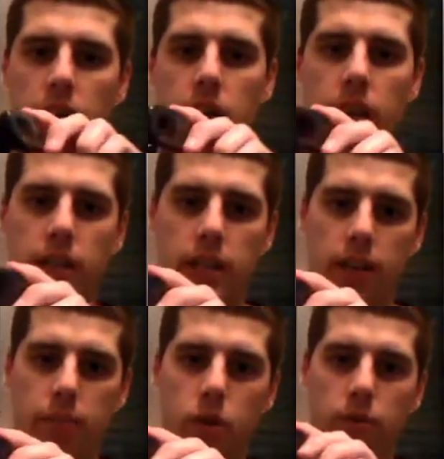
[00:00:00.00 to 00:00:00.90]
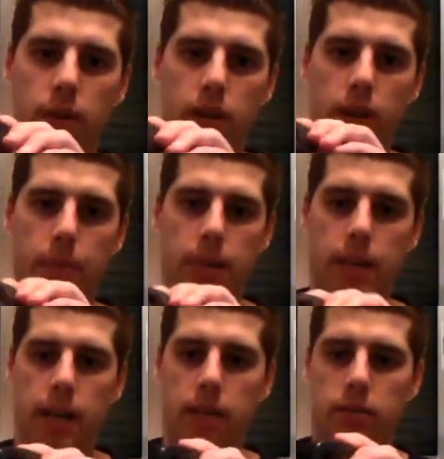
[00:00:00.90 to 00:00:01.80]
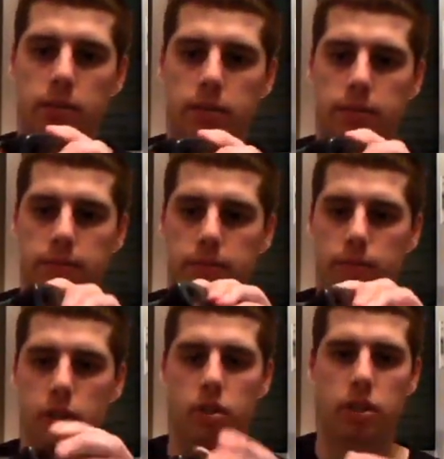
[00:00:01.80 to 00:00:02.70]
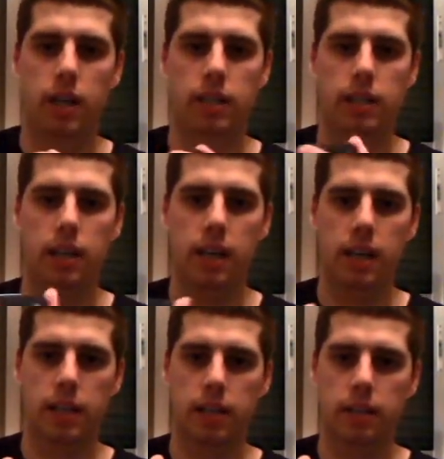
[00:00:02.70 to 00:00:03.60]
It does have movement up and down, but not side to side.